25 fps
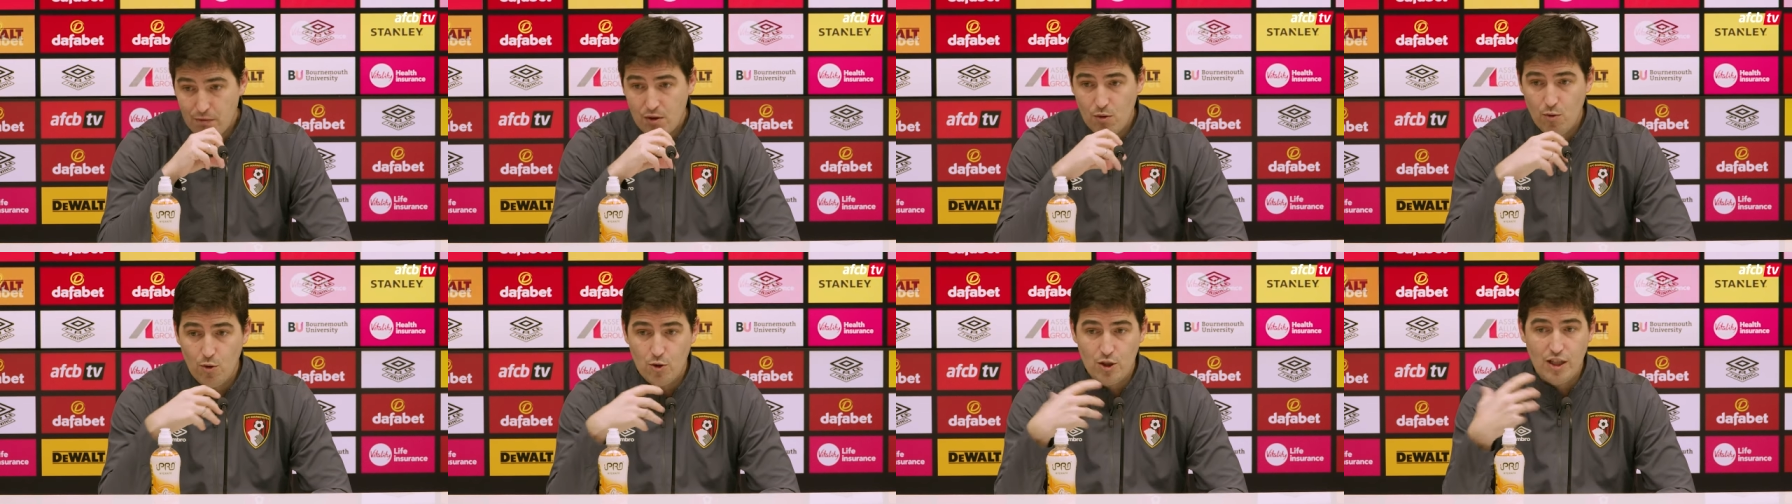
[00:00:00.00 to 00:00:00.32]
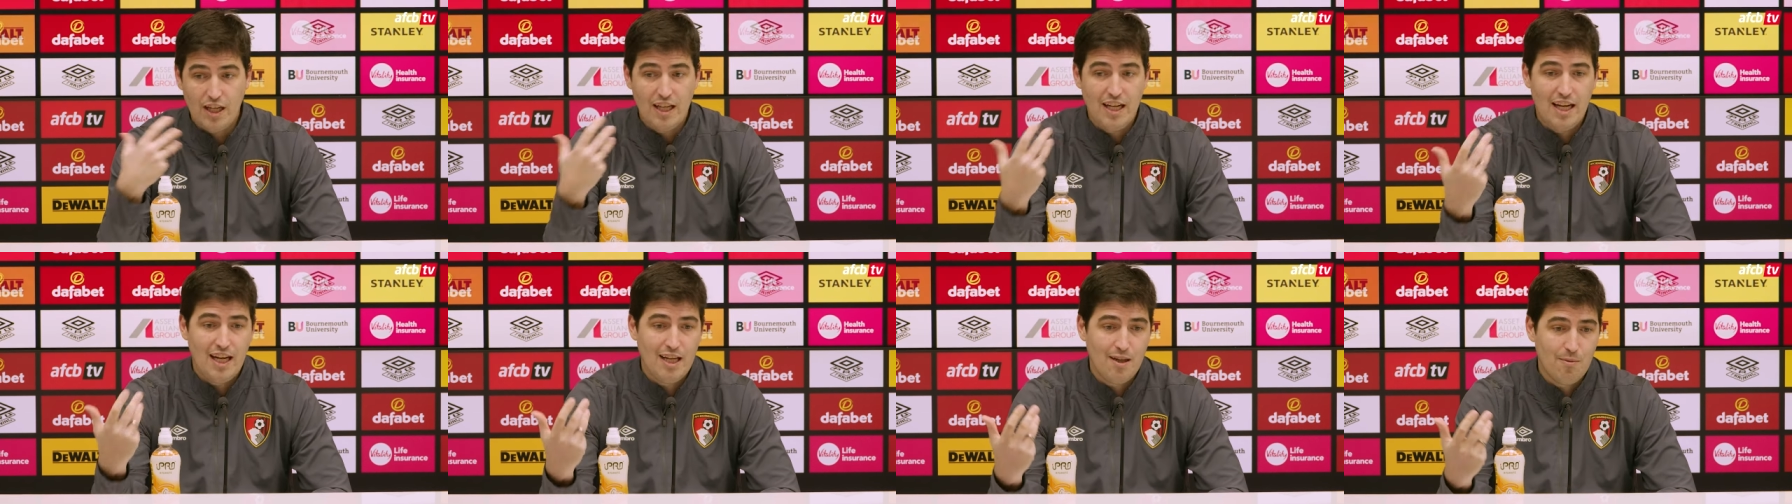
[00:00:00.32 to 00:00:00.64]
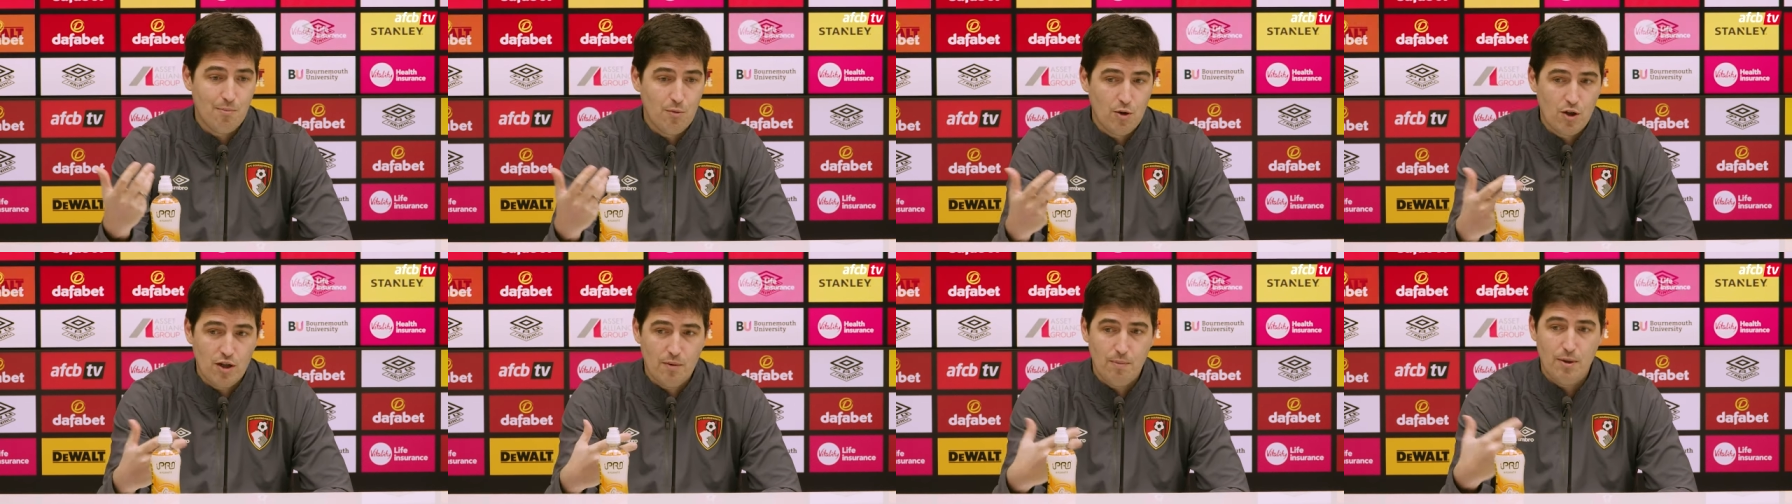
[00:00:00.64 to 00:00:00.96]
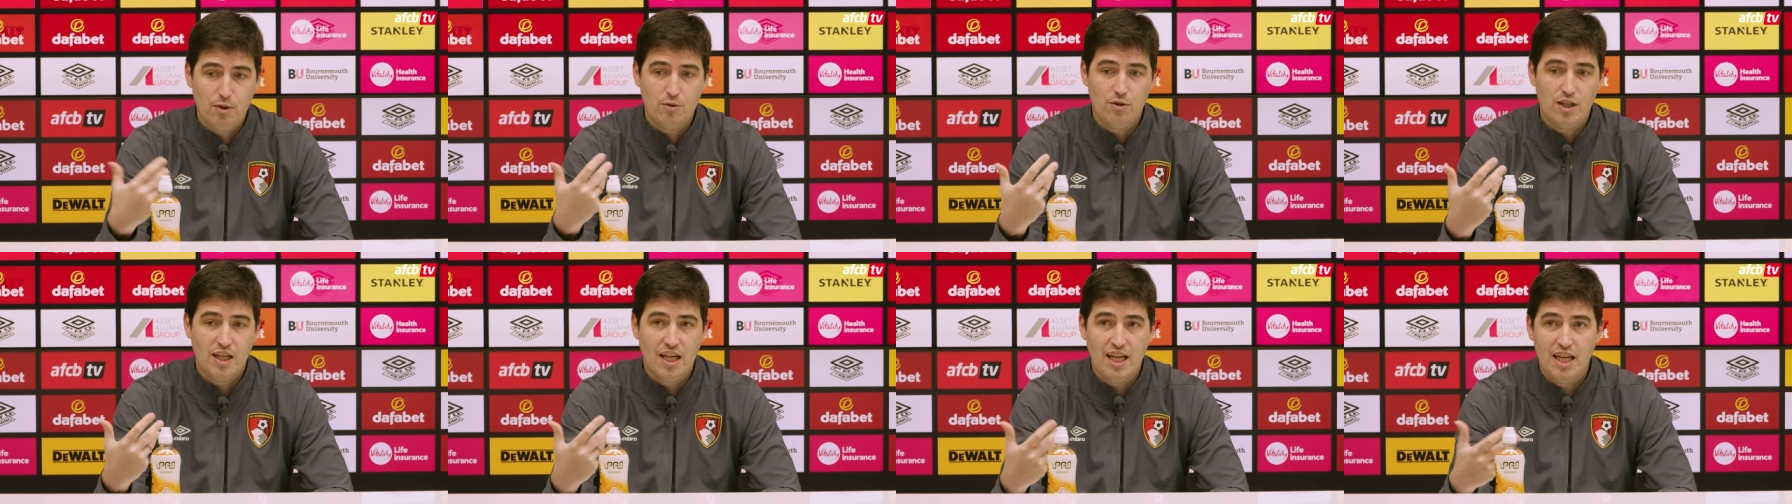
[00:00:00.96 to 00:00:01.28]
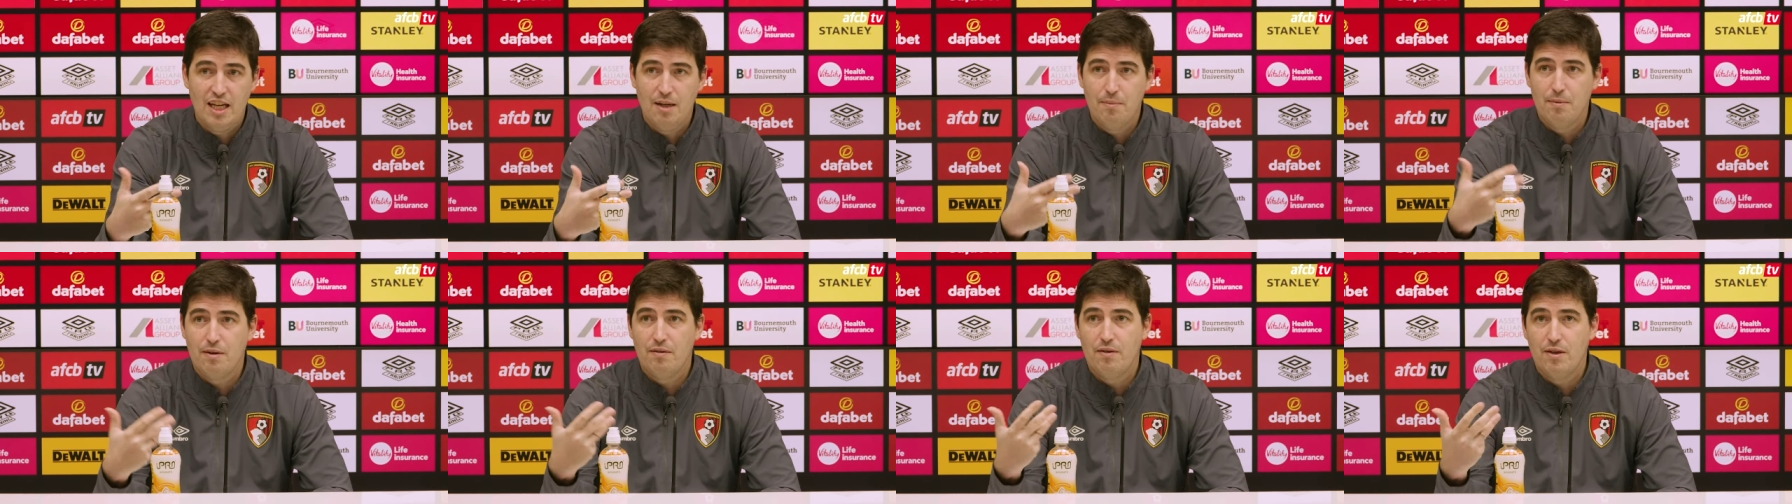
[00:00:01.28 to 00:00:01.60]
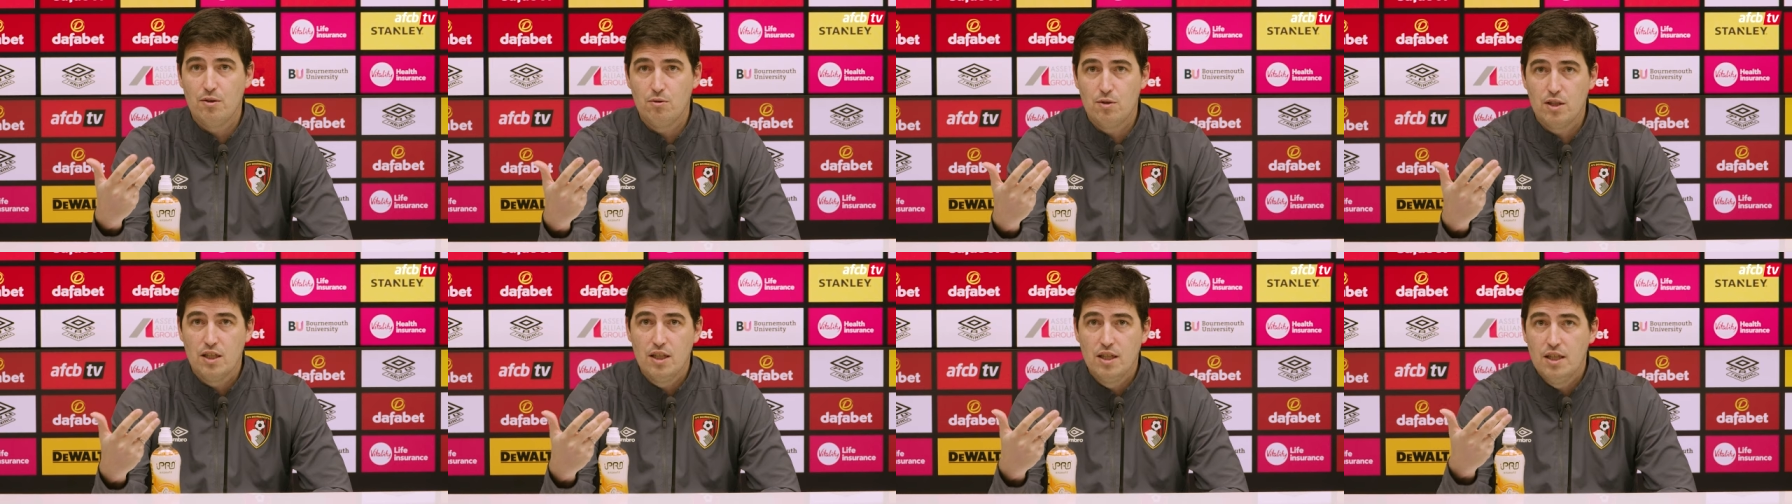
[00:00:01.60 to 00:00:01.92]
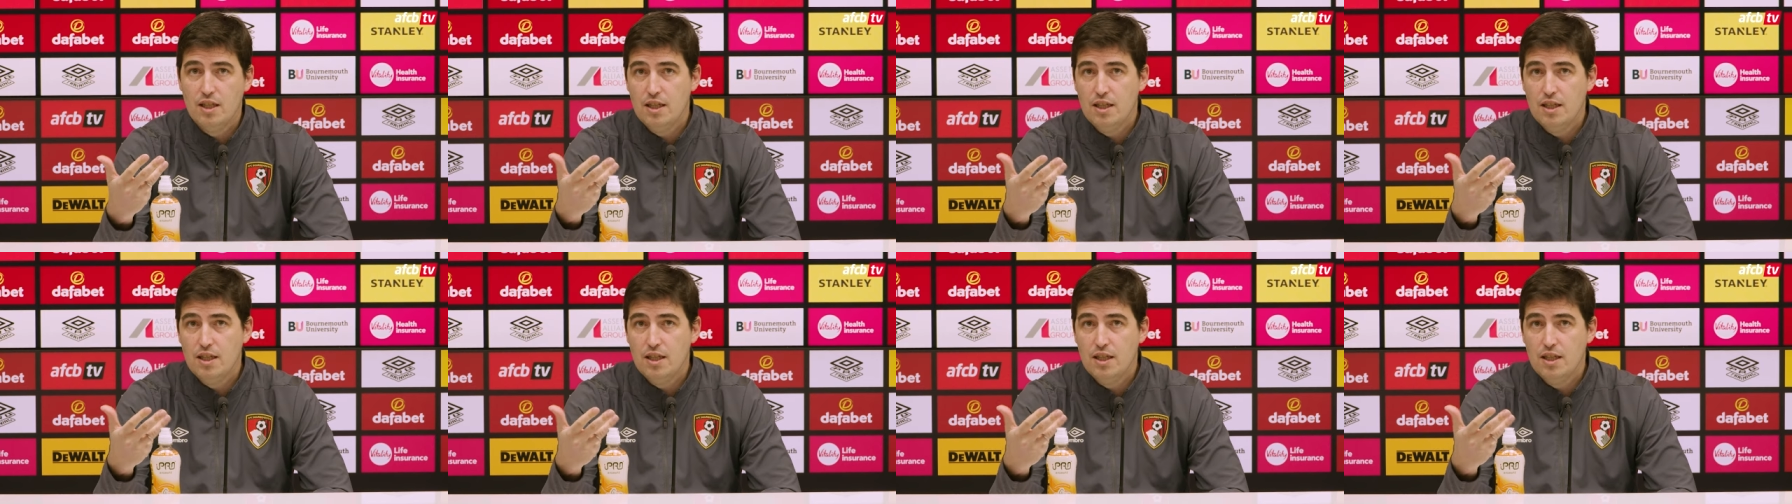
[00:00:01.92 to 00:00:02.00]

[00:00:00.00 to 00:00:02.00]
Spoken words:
what I like more about the game, about